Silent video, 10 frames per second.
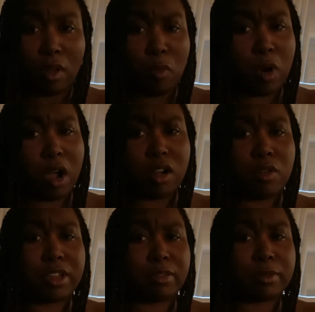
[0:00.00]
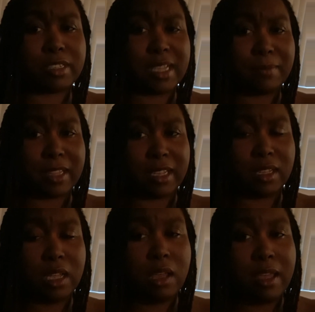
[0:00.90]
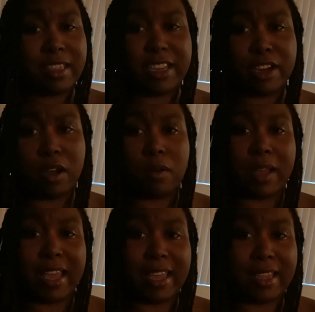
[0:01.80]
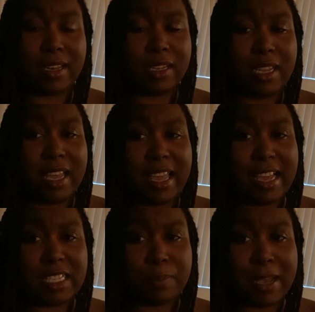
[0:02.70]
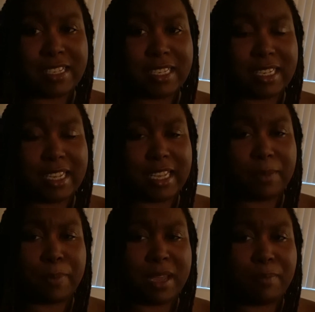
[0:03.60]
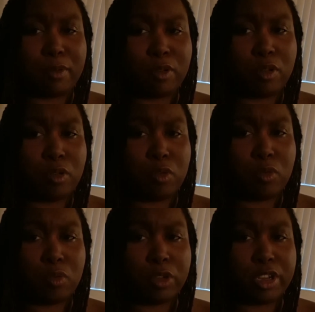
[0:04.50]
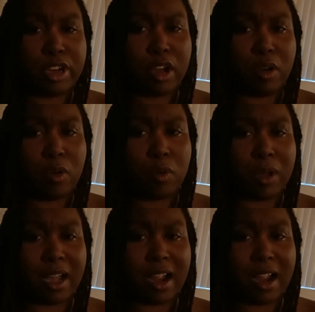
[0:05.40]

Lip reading: we're all going through something, you know, and especially people who, you know,